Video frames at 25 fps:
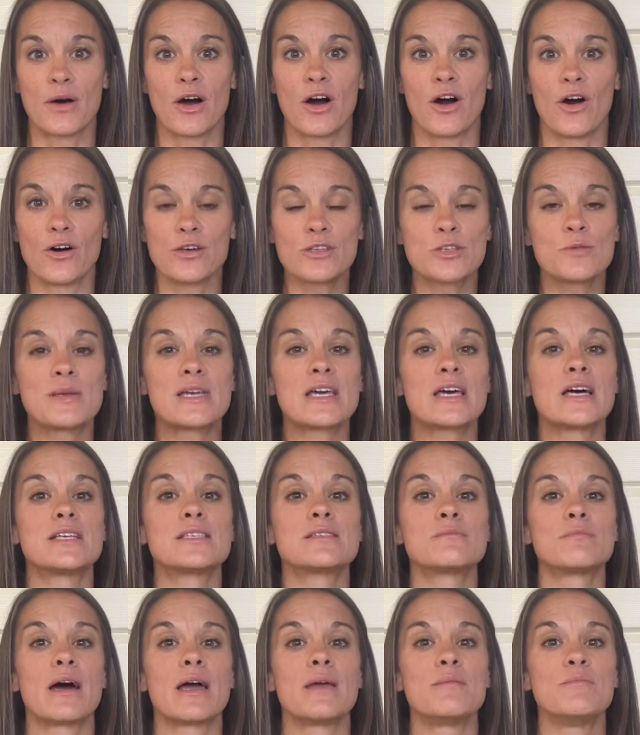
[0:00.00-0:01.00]
but also
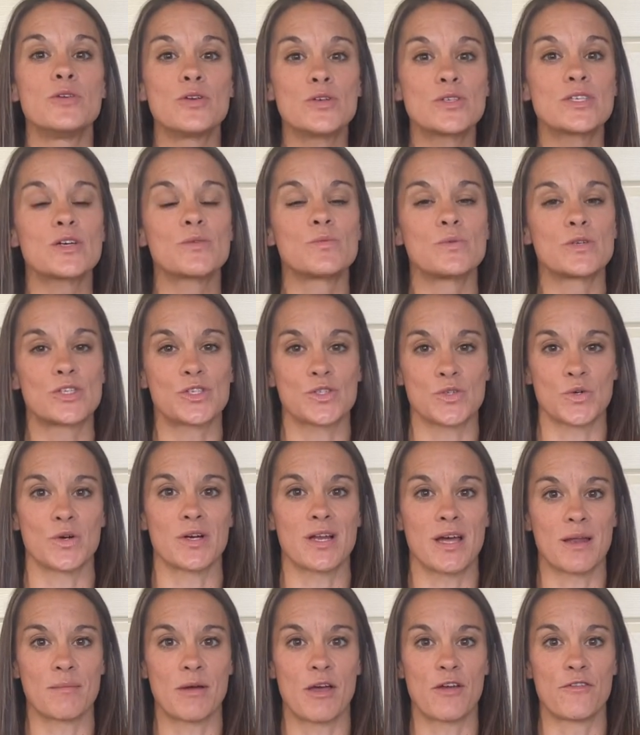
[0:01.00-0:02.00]
because my music was stored
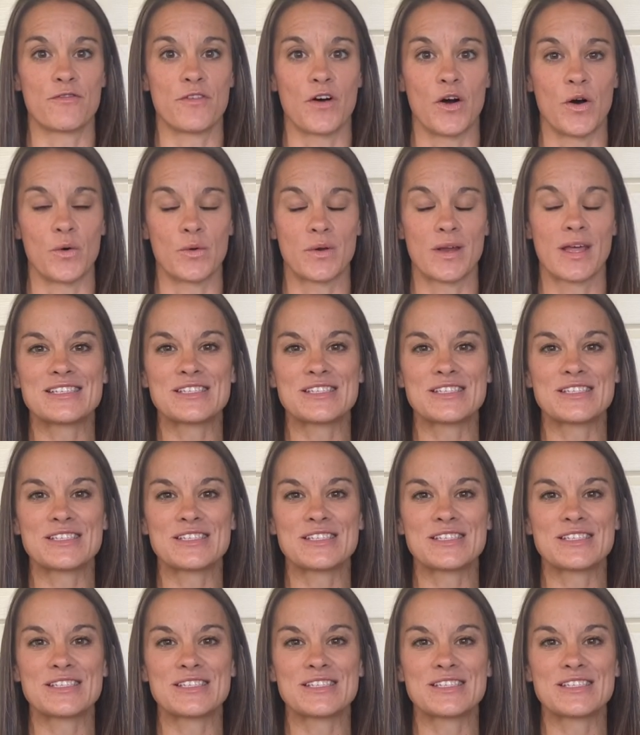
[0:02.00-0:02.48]
on my phone.